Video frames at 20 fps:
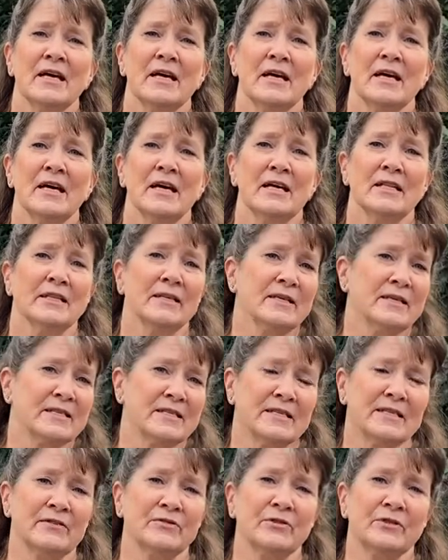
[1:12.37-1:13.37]
Uh, his
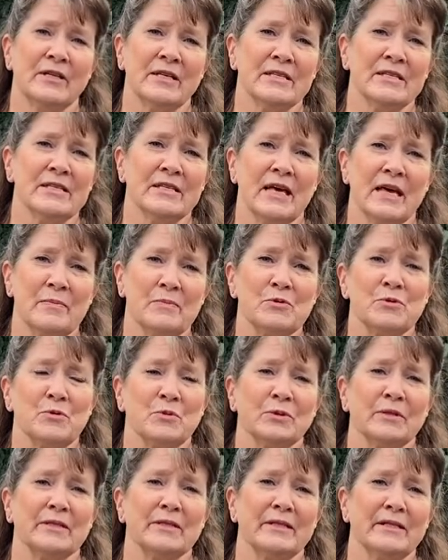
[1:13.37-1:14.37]
liver enzymes
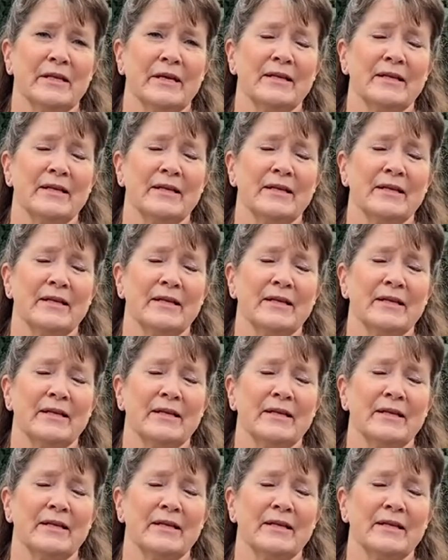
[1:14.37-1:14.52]
were a little